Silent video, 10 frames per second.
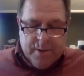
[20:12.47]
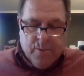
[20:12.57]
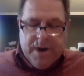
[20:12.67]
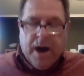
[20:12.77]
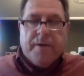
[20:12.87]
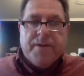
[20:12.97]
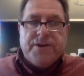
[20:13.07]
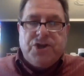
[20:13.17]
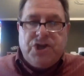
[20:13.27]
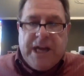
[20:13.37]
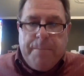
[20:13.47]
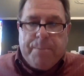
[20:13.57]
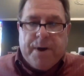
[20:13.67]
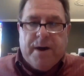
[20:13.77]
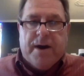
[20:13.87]
We are the
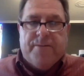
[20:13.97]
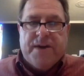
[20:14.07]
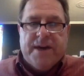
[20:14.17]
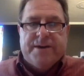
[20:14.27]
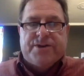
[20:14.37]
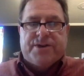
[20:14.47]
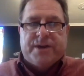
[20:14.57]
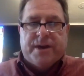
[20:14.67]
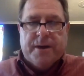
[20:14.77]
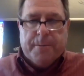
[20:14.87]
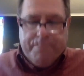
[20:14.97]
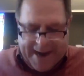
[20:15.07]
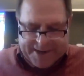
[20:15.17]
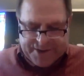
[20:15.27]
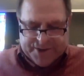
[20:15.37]
sheep of His
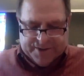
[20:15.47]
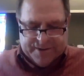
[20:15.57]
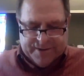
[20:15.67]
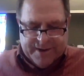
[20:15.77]
pasture.